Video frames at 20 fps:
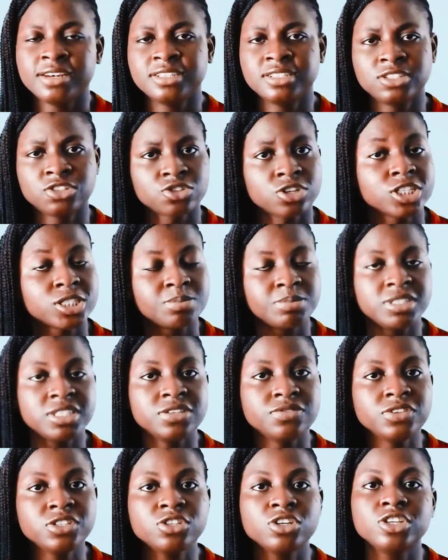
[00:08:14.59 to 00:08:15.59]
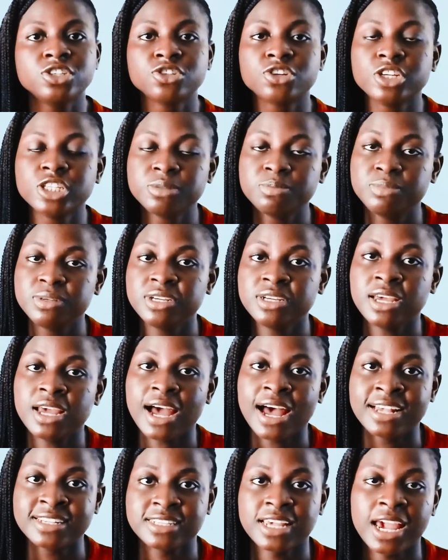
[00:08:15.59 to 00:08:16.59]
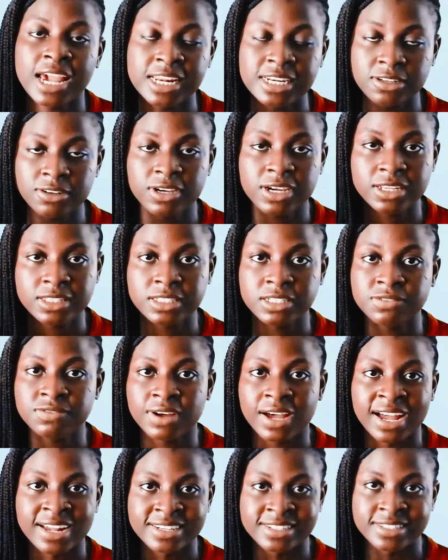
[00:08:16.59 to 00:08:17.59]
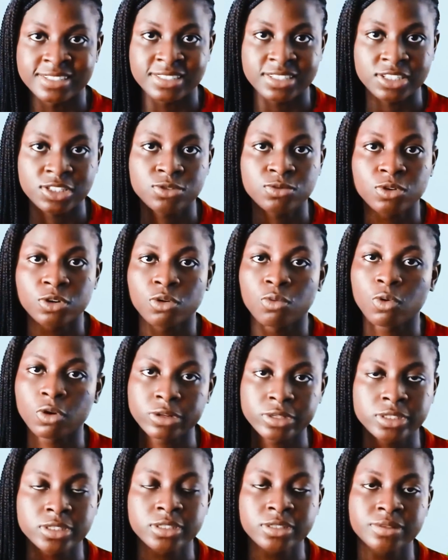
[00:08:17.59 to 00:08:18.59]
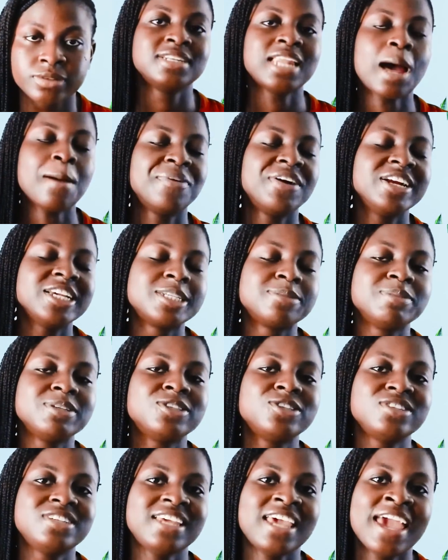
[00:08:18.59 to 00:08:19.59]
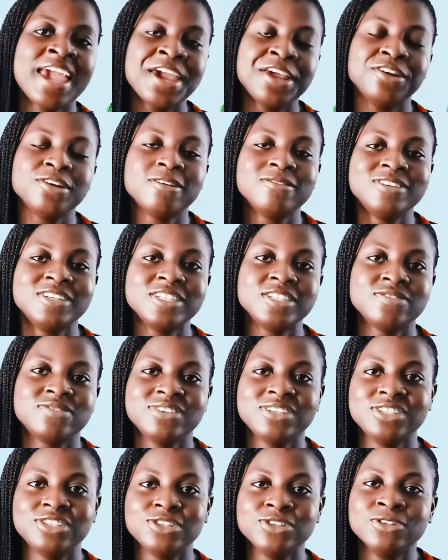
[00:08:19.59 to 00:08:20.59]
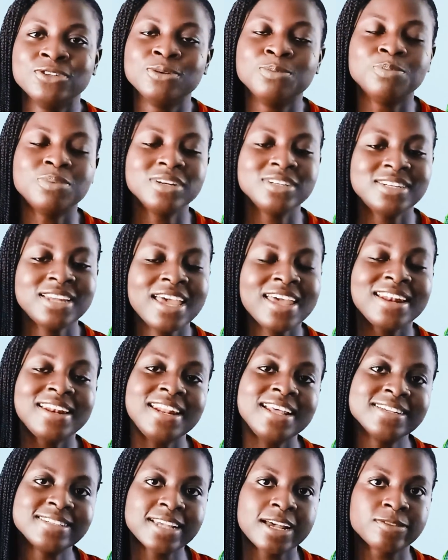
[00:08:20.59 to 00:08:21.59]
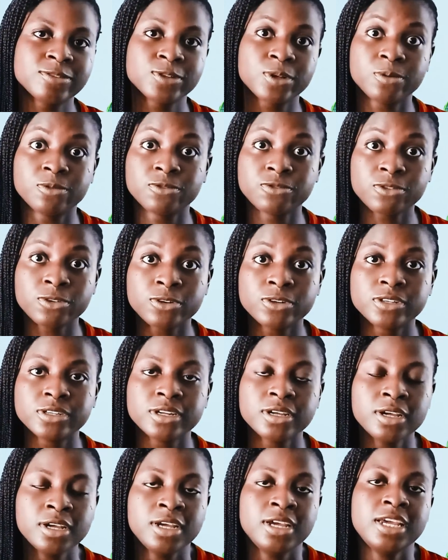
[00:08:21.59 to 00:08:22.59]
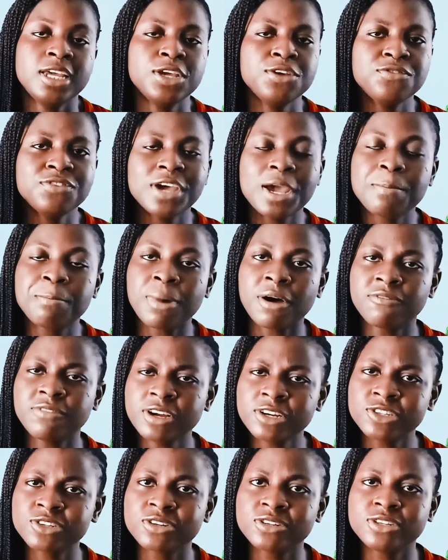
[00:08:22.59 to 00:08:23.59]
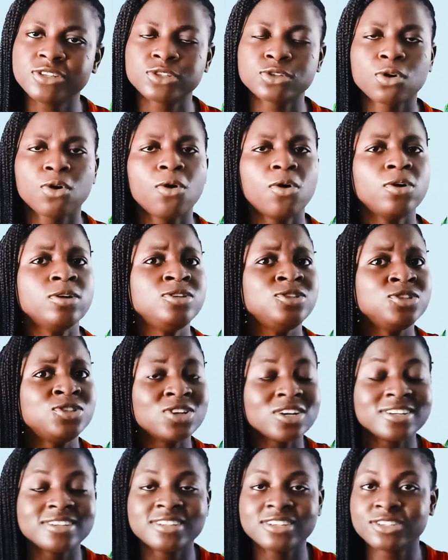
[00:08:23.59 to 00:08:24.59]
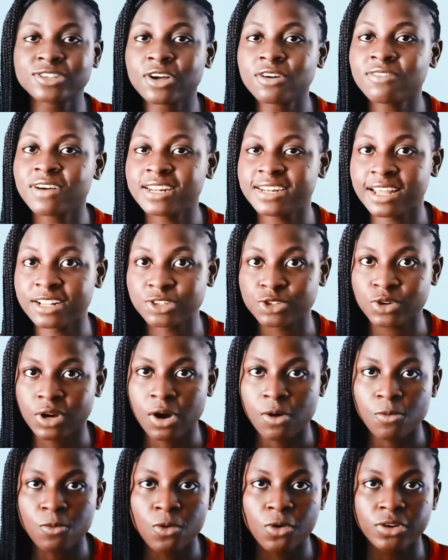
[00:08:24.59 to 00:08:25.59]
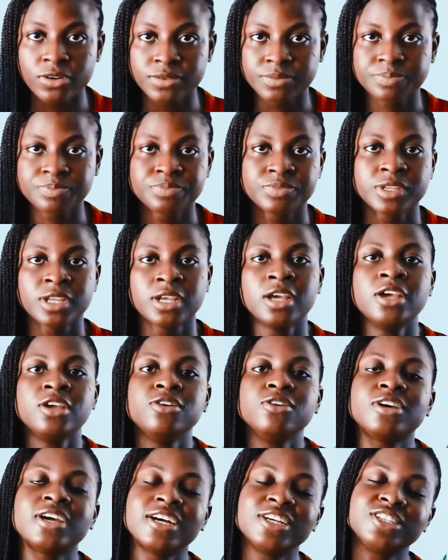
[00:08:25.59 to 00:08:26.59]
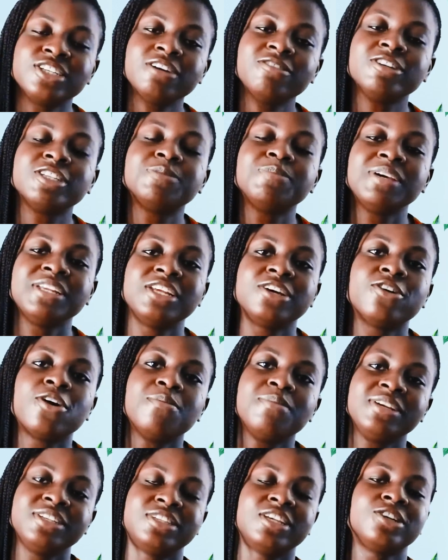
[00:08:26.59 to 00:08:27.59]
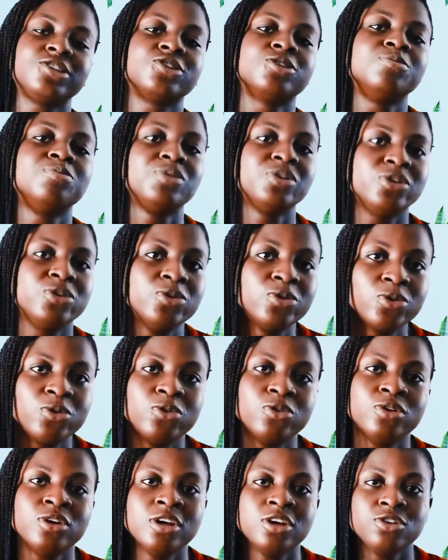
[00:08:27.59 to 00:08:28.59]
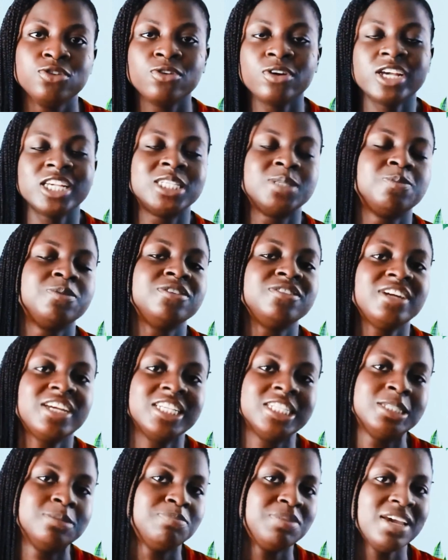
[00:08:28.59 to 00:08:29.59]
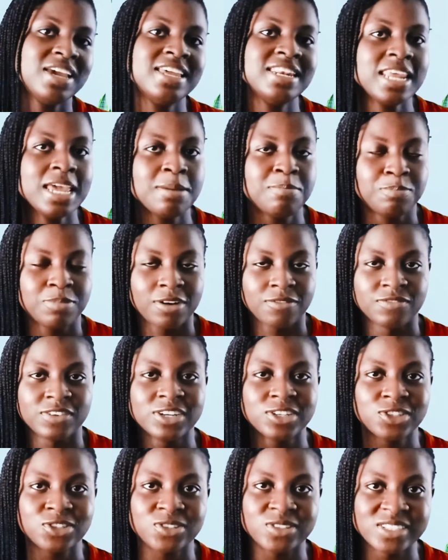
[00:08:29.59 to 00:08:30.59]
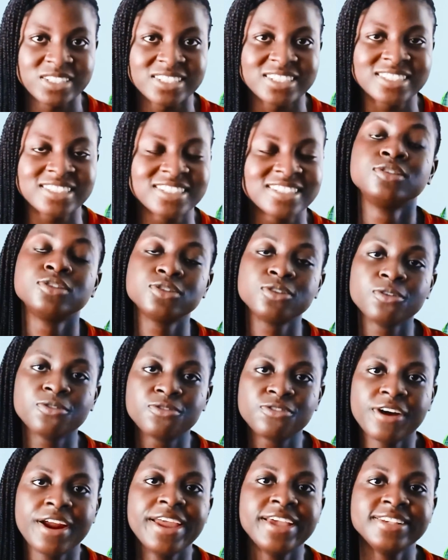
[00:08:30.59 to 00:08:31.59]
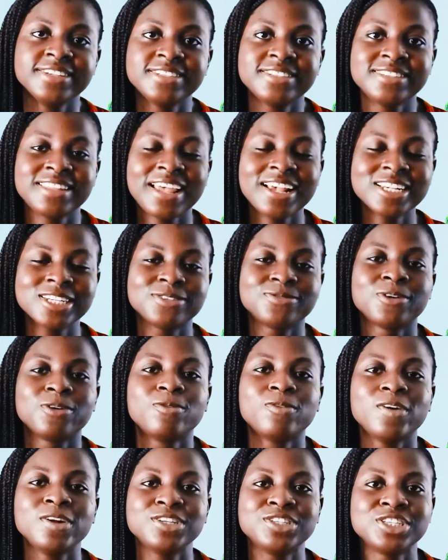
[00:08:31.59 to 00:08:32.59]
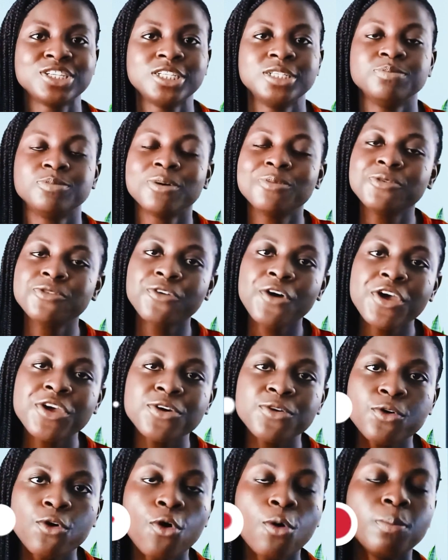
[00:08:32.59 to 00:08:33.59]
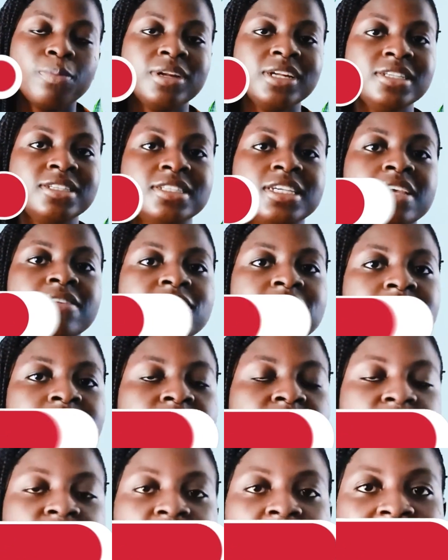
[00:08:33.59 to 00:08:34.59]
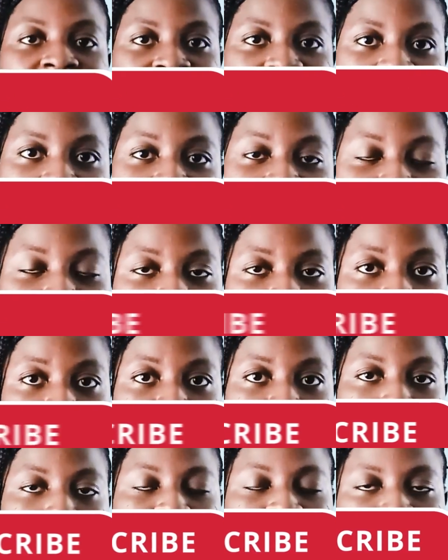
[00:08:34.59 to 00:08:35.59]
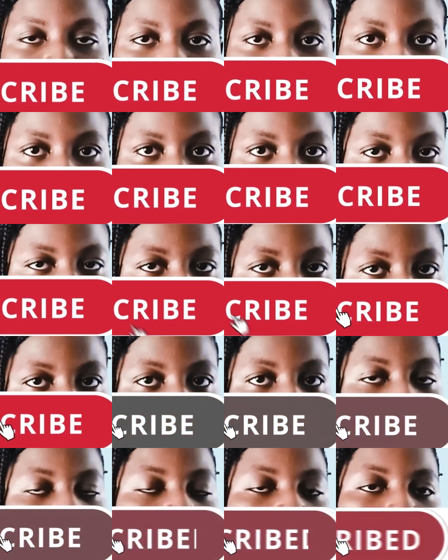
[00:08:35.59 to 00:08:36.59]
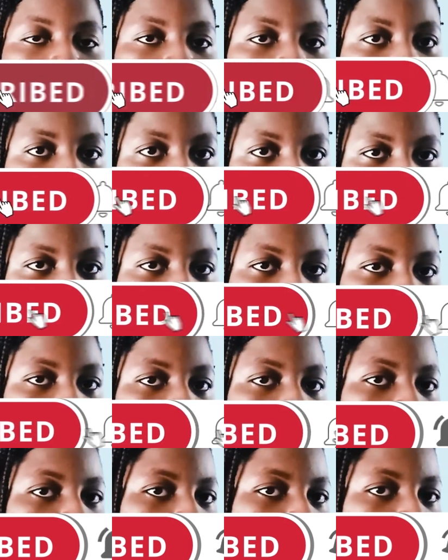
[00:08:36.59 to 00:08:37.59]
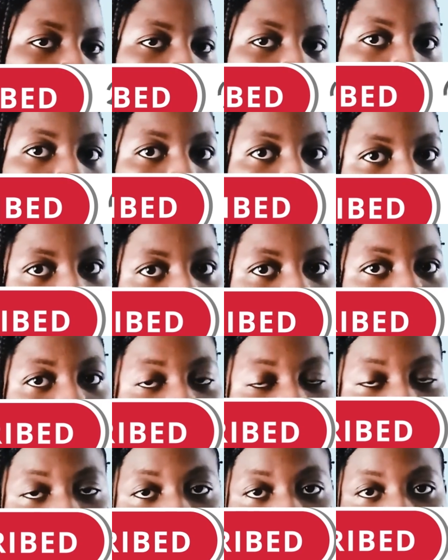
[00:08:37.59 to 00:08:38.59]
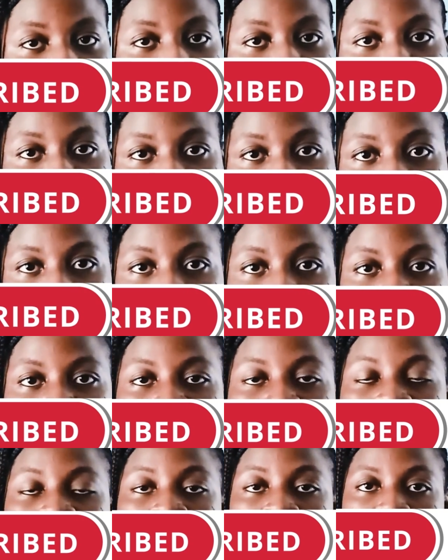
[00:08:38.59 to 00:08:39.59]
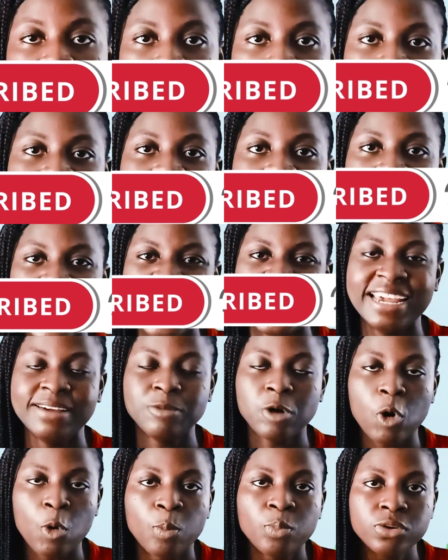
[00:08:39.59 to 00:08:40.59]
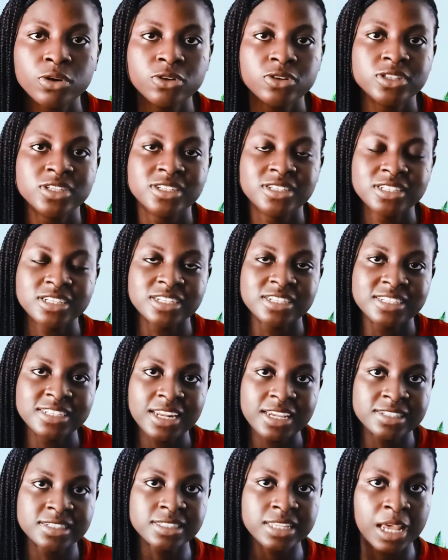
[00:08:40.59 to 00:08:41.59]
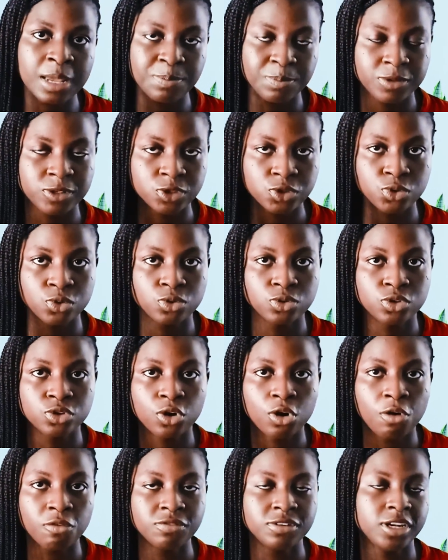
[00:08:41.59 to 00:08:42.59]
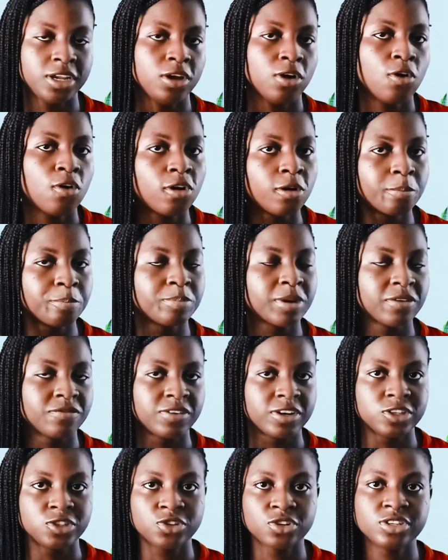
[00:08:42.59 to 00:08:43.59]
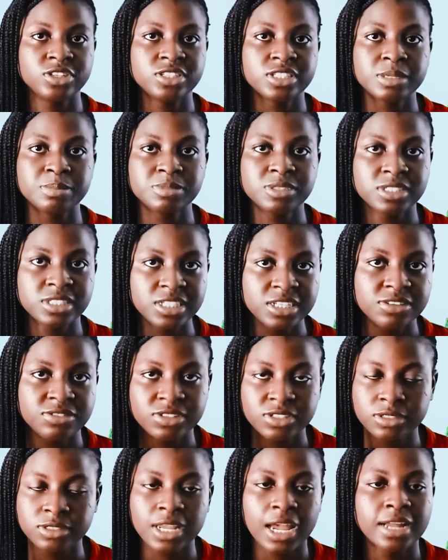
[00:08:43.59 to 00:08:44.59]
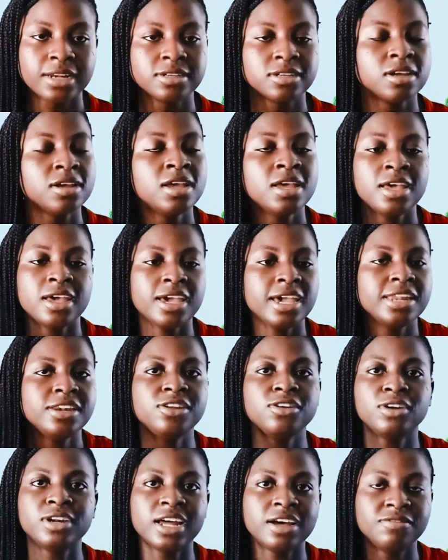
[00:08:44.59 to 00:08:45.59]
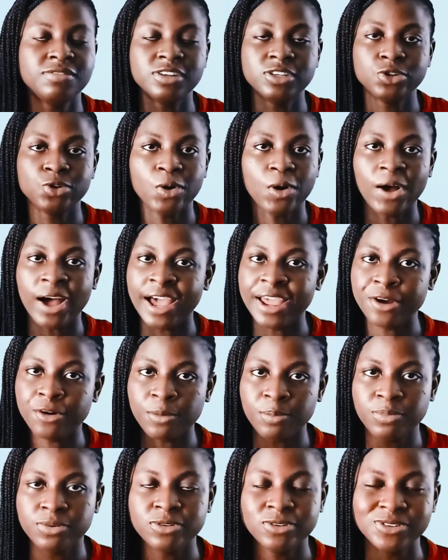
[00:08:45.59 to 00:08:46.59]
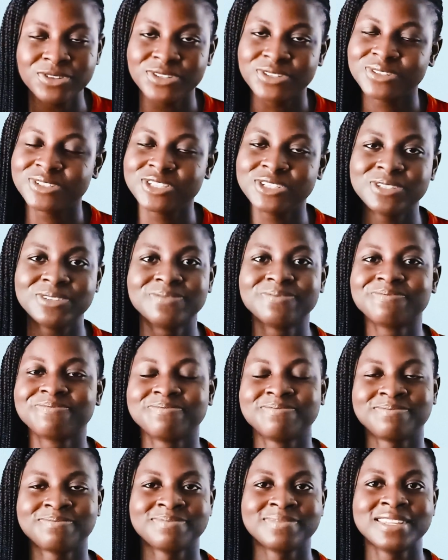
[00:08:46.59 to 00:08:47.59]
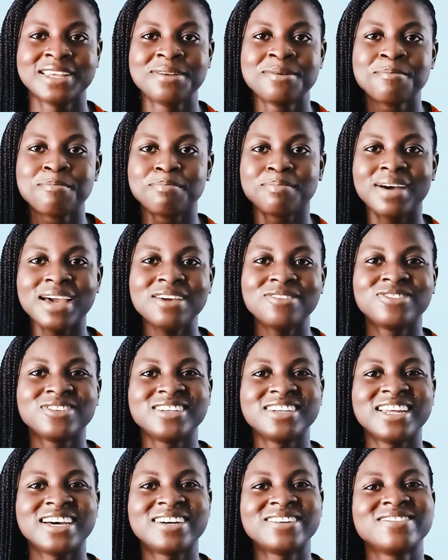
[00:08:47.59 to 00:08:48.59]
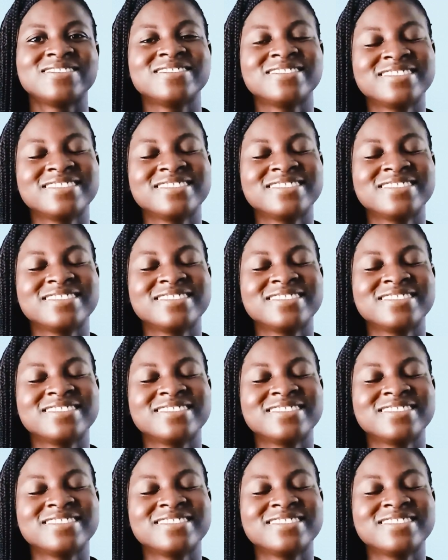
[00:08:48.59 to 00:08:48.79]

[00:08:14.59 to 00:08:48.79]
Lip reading: Trust me, the video is going to be as educative as this one was. That brings me to the end of this video, but then let's have some fun. If you're a perfectionist or you just discovered that you are one, you can share with me in the comment section below your experience being a perfectionist. So friends, thanks for watching, but before you go, please give this video a like, subscribe to my channel and hit the notification bell in order to be aware when I upload the next episode of the Perfectionism series and any other video I upload. So bye for now.